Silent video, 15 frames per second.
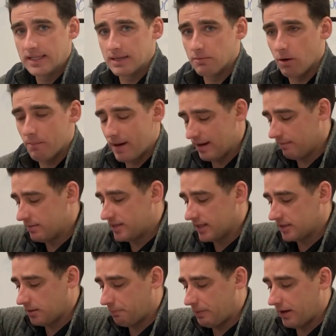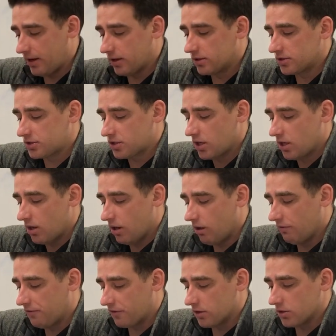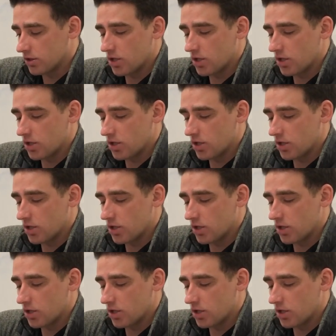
the momentum disappears over a